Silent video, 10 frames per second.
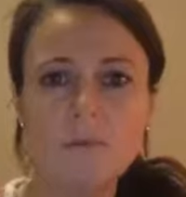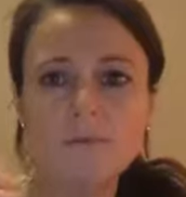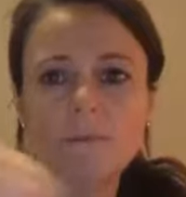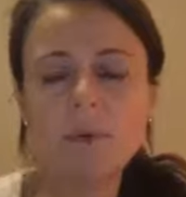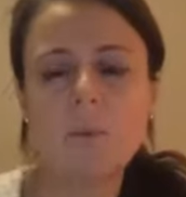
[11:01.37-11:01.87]

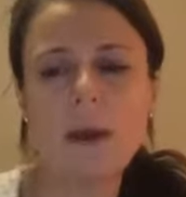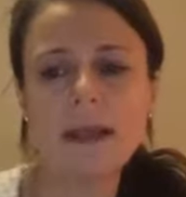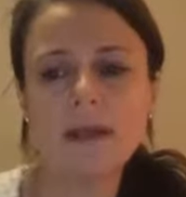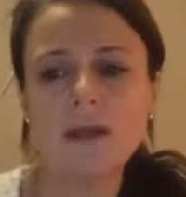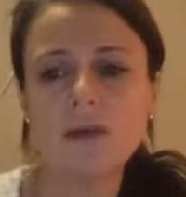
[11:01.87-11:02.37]
But
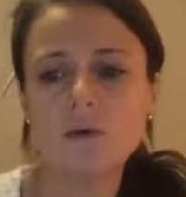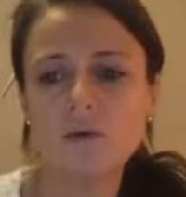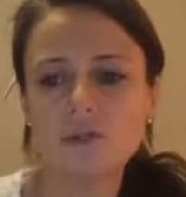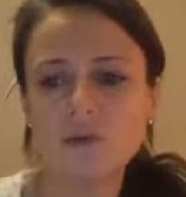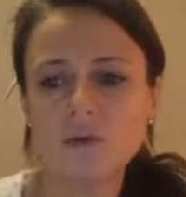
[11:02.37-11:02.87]
when
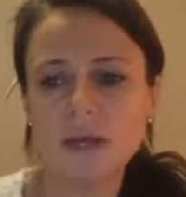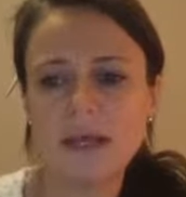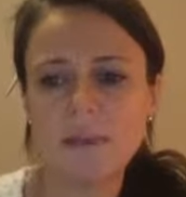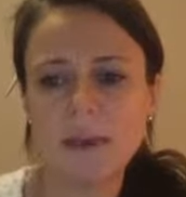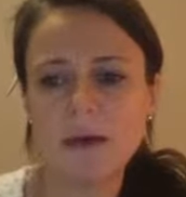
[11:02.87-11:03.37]
you're
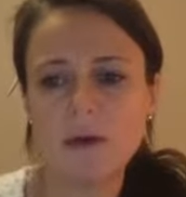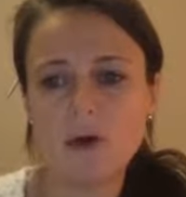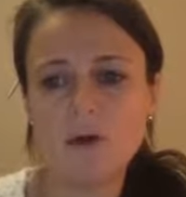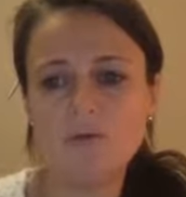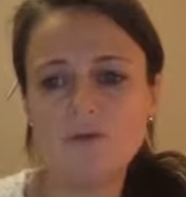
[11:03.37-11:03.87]
talking about
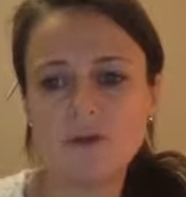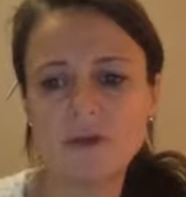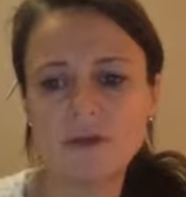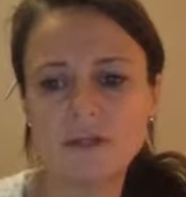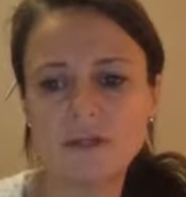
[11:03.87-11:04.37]

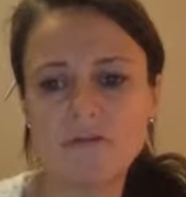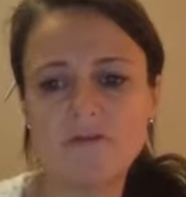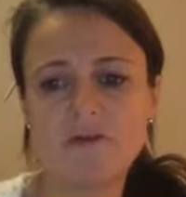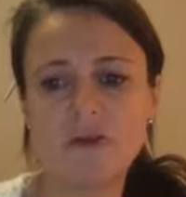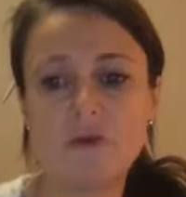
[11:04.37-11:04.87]
confidence
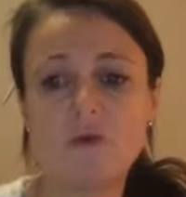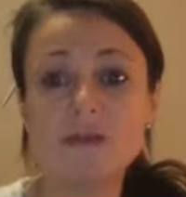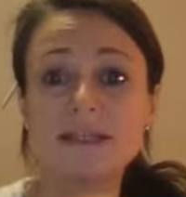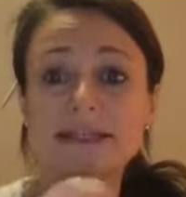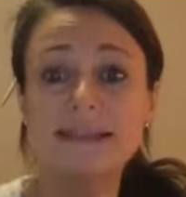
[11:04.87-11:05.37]
for
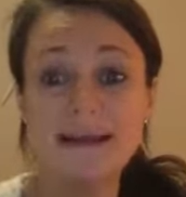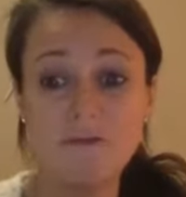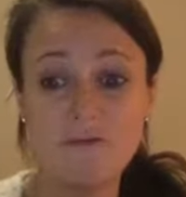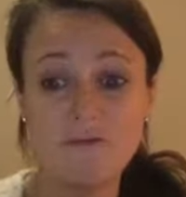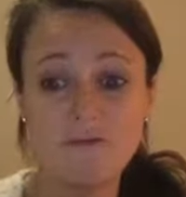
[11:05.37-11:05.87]
yourself,